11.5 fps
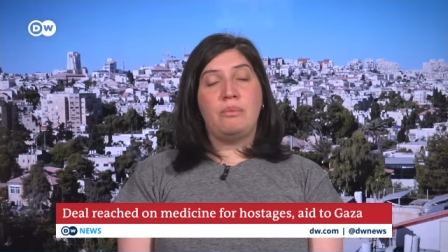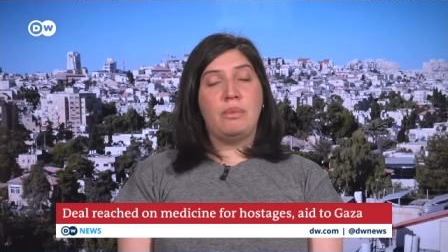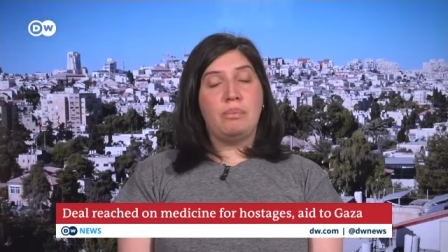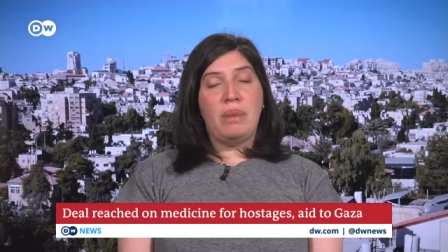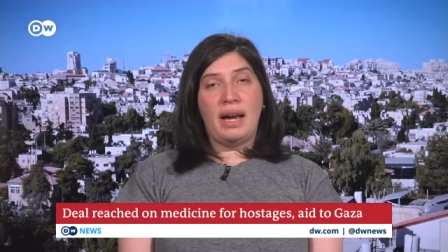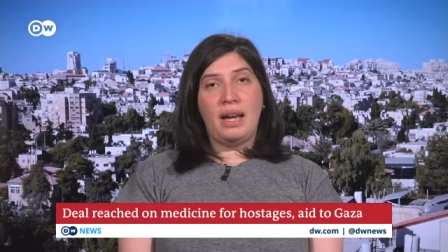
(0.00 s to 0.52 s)

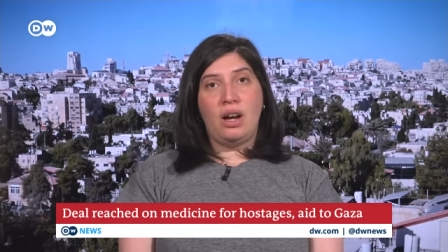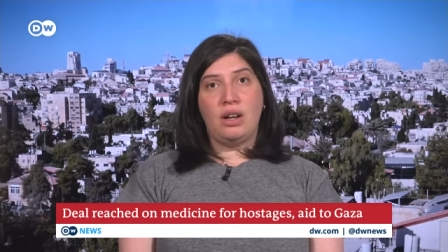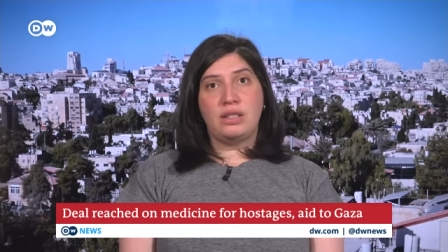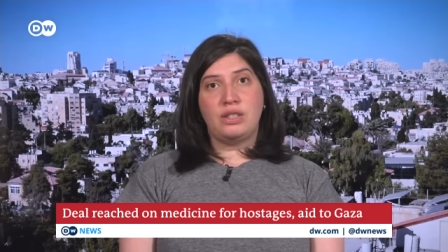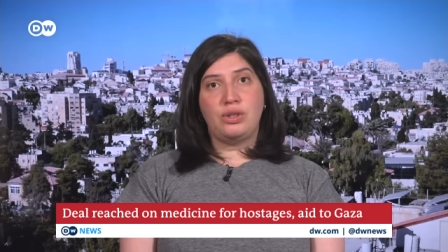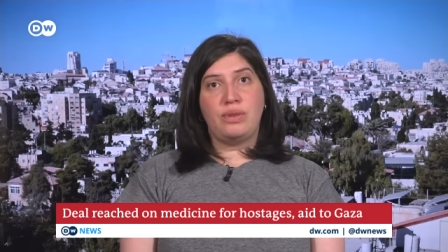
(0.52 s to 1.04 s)
by
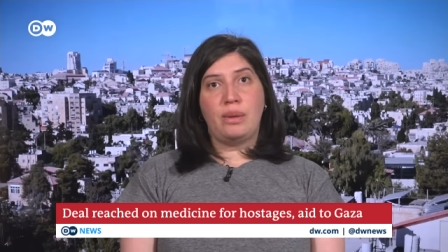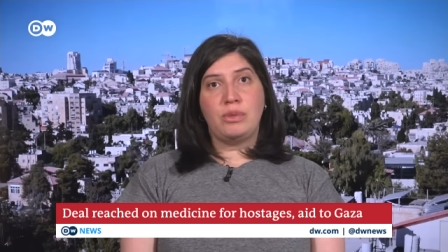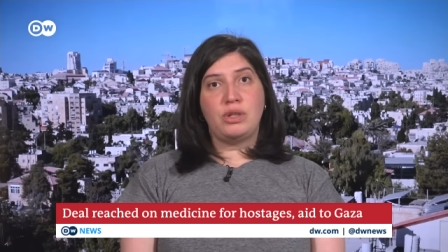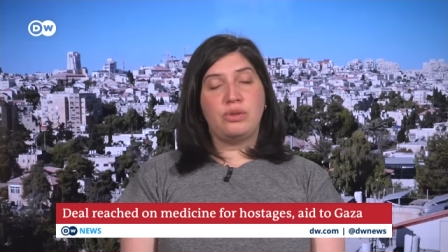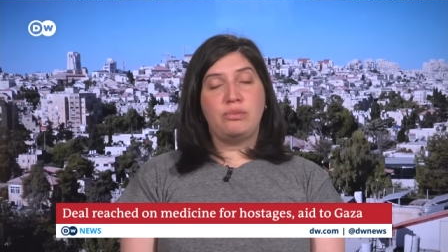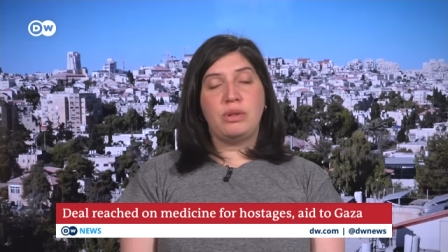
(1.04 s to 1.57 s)
hostage
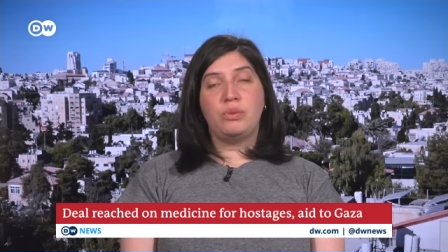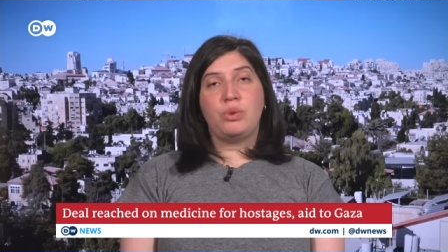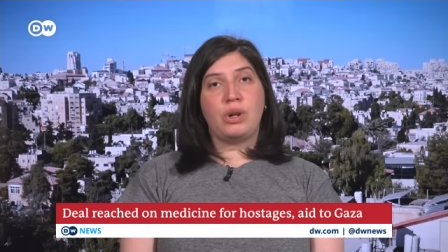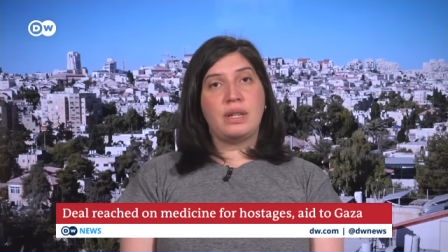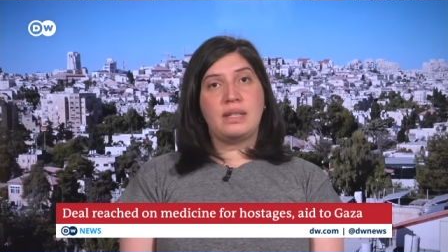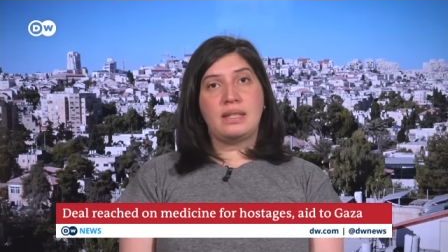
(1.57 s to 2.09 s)
families who've been
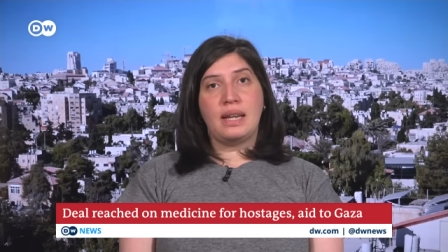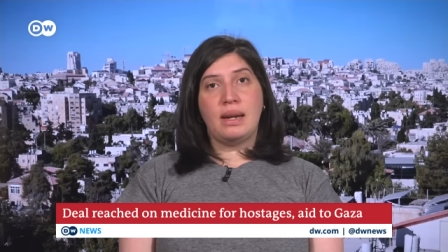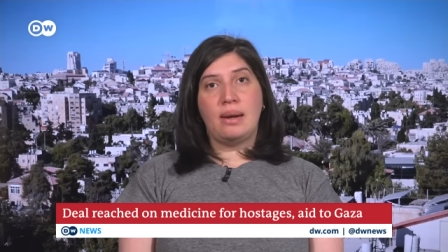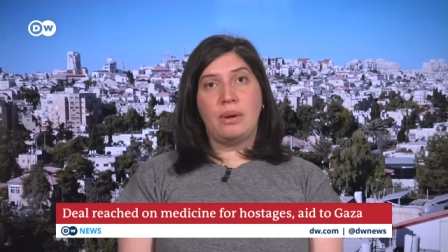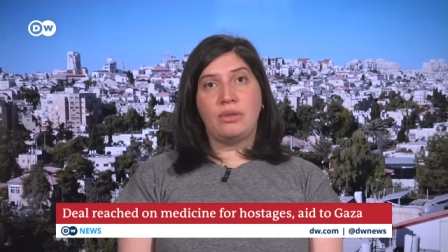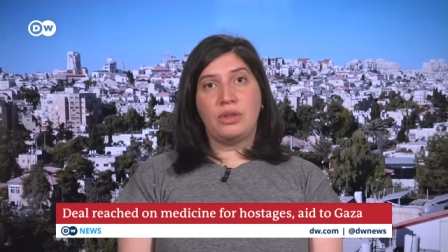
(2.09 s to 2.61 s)
worried sick
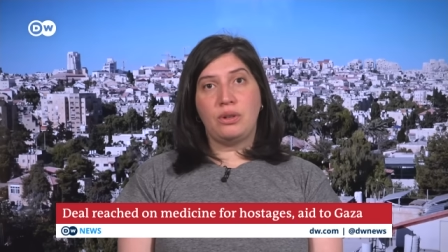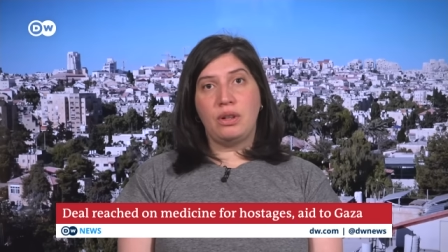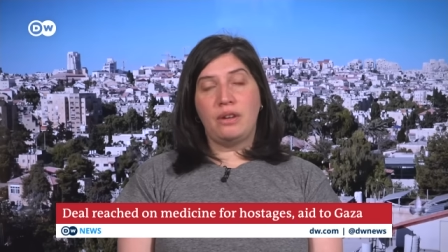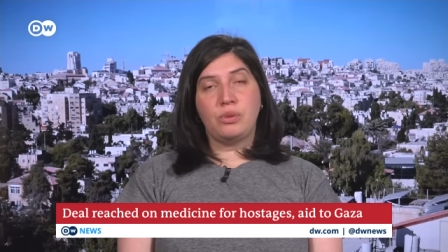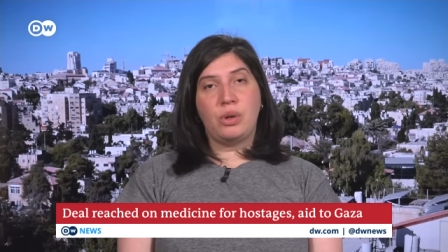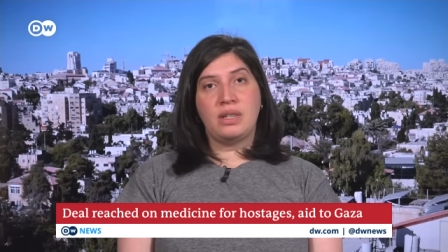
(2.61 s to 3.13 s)
about their
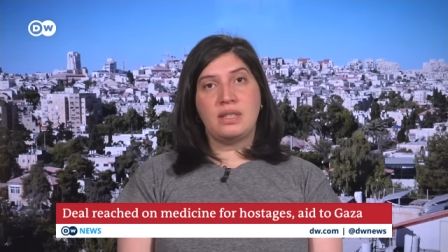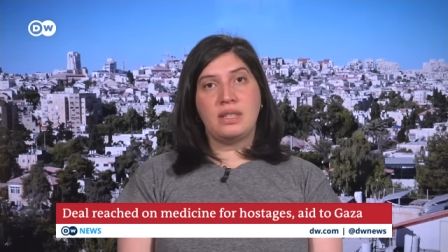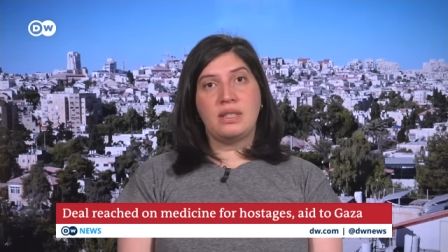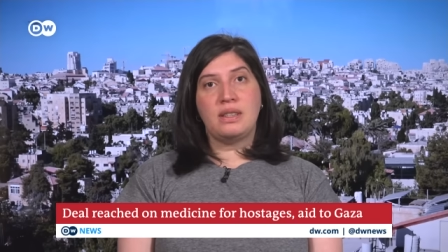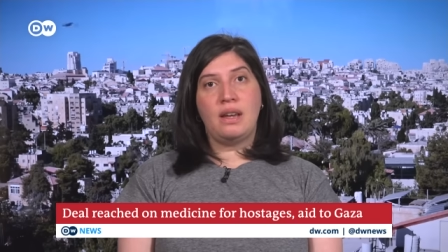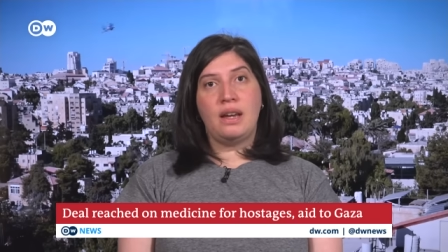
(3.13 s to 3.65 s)
loved ones
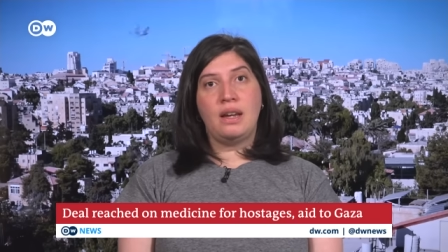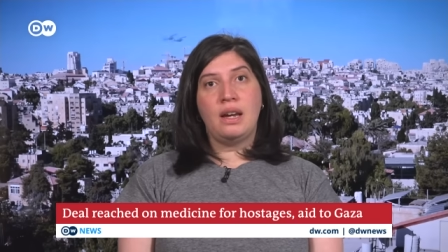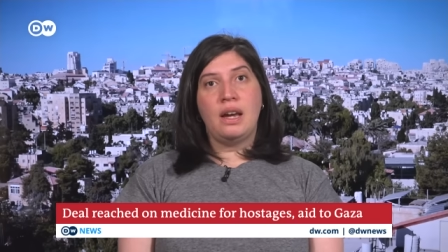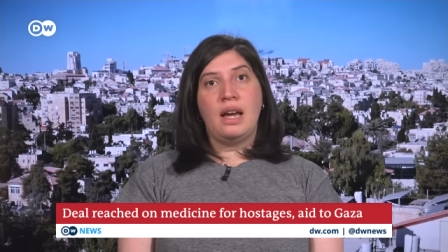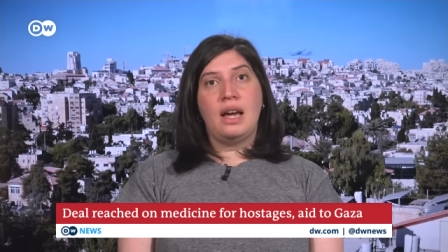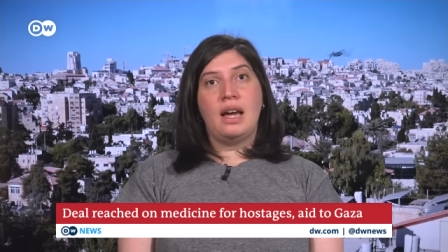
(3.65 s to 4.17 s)
since they
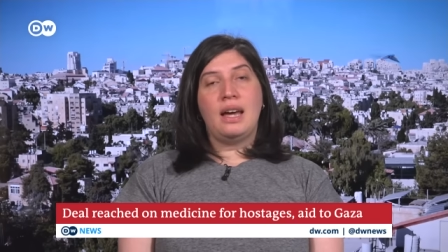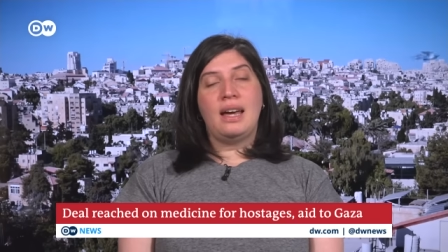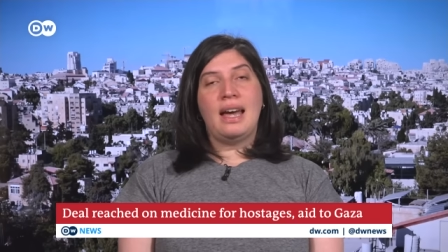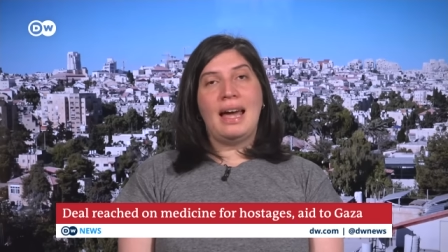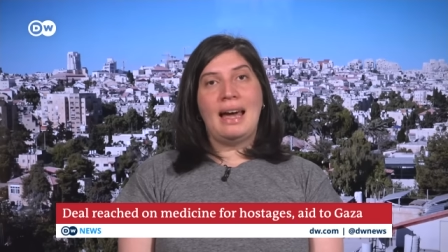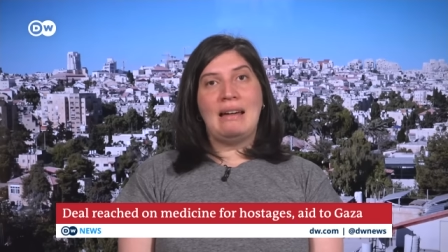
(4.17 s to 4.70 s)
uh,
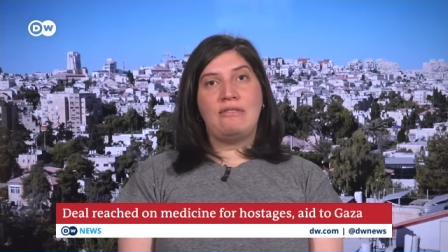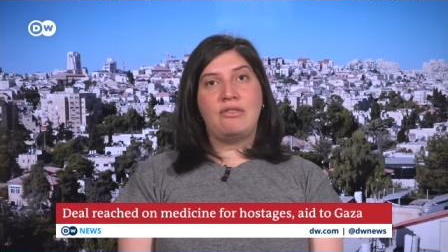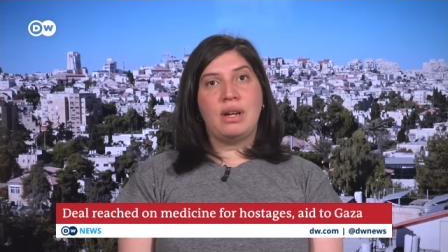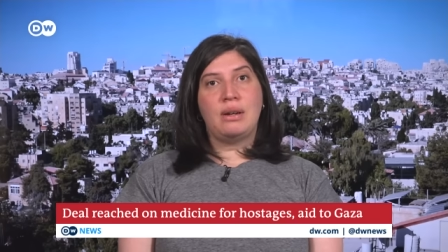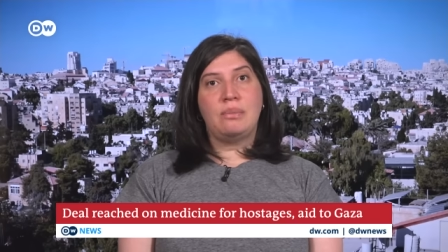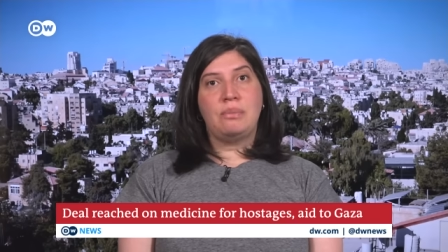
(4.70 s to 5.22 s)
have
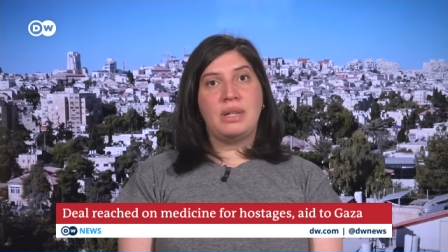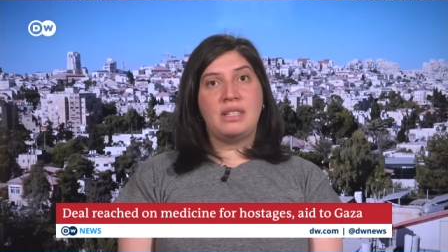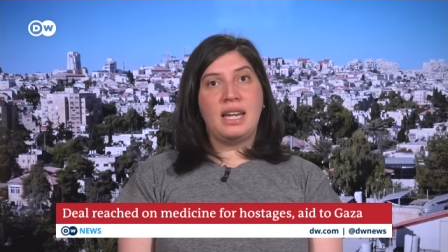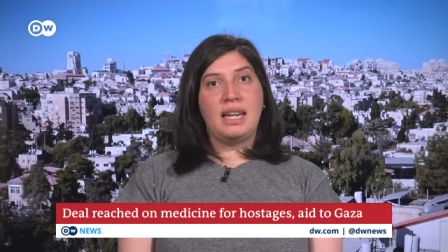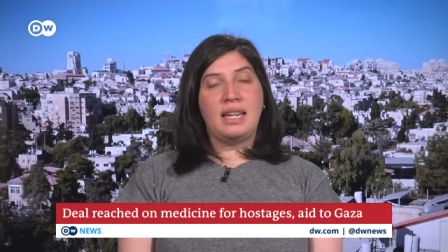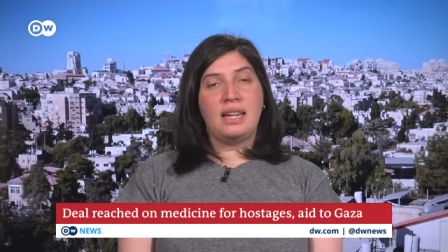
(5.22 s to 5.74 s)
uh, been
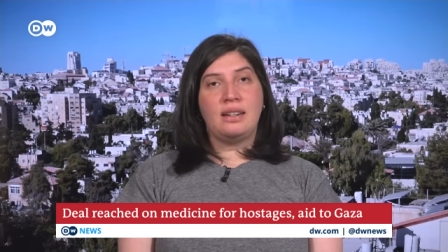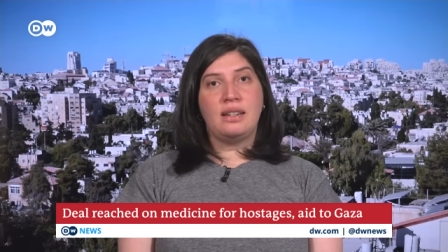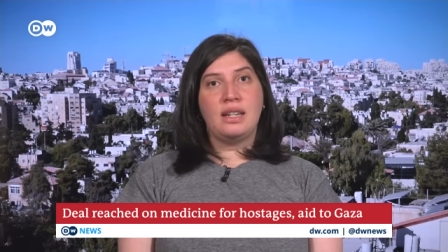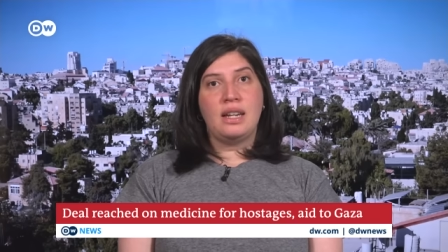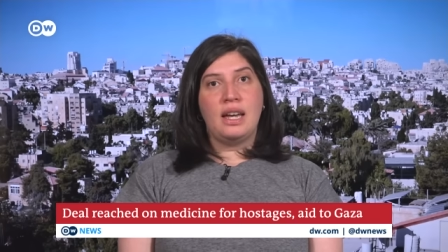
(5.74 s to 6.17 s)
taken.